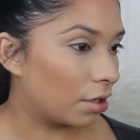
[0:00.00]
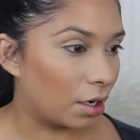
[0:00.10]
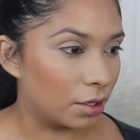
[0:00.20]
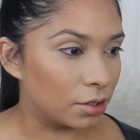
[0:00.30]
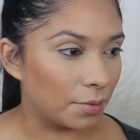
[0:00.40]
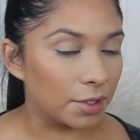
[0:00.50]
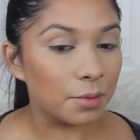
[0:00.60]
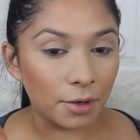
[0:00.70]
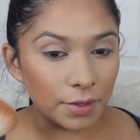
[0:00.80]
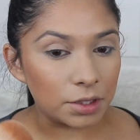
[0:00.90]
are so much
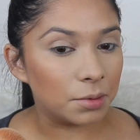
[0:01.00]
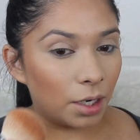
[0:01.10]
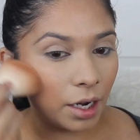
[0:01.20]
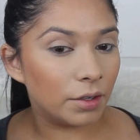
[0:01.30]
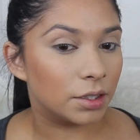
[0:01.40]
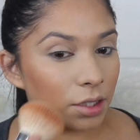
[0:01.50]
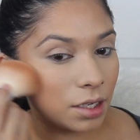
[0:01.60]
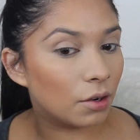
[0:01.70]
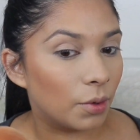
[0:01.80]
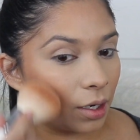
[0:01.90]
more visible
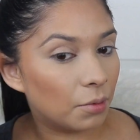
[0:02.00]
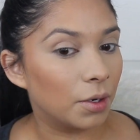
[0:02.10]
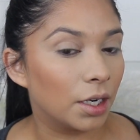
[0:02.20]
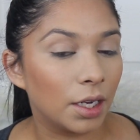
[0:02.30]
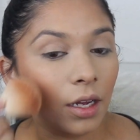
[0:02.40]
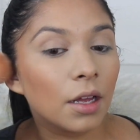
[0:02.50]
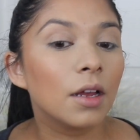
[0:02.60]
obviously when I'm wearing